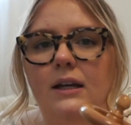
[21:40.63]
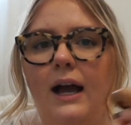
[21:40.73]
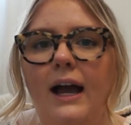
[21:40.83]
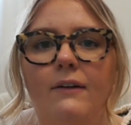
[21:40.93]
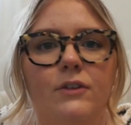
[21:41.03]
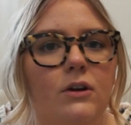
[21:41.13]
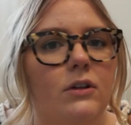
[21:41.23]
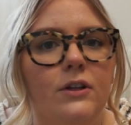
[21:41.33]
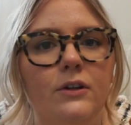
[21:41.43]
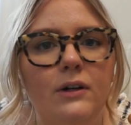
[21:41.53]
I have no
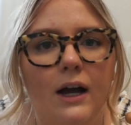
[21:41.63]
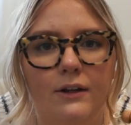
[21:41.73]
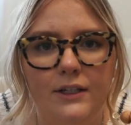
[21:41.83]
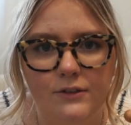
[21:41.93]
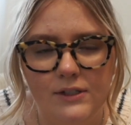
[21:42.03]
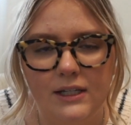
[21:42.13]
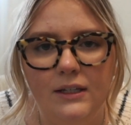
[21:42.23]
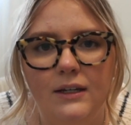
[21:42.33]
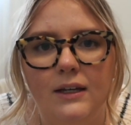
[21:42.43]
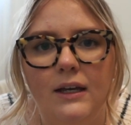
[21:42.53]
clue how to use it.